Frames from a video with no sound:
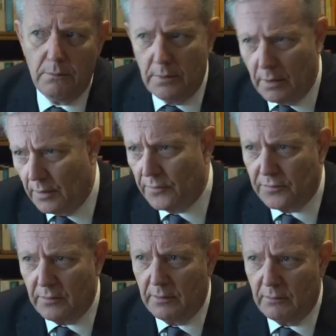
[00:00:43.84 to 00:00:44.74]

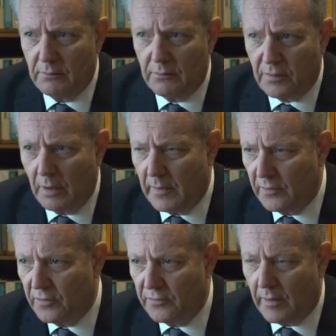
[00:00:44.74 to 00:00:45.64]
yes, in so
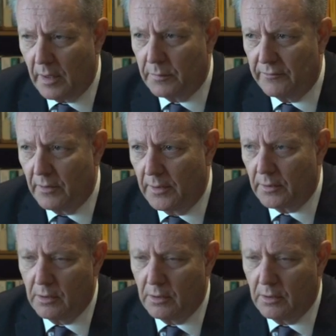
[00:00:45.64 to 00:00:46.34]
much as they provide a